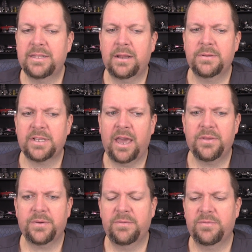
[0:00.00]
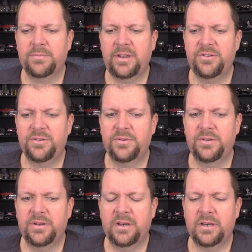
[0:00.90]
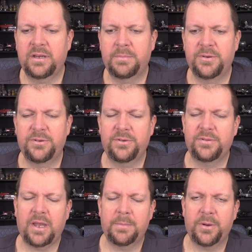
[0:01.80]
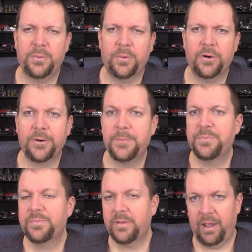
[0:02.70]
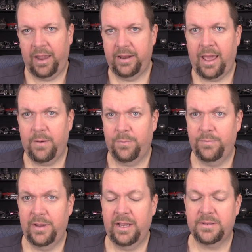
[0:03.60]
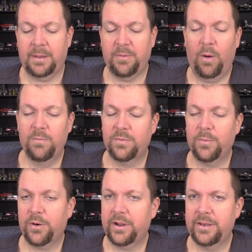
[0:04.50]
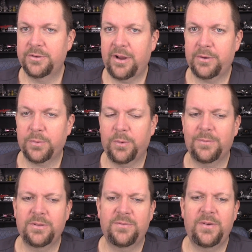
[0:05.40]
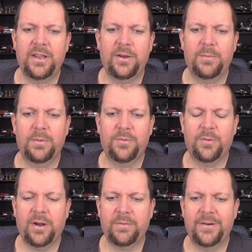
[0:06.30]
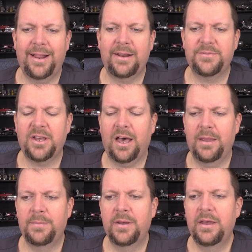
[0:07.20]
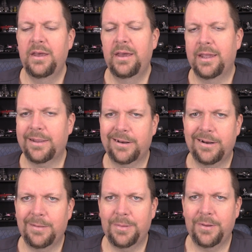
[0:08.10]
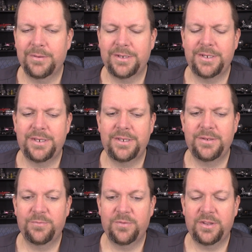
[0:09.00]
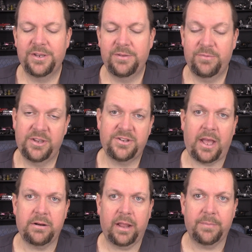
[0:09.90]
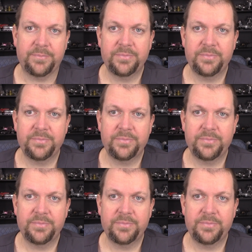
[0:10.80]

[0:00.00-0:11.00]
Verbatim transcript: that I was gathering information uh, up until time to go to work, and now as I'm home from work and trying to record this video before I run out of time and get it uploaded to, to this Saturday.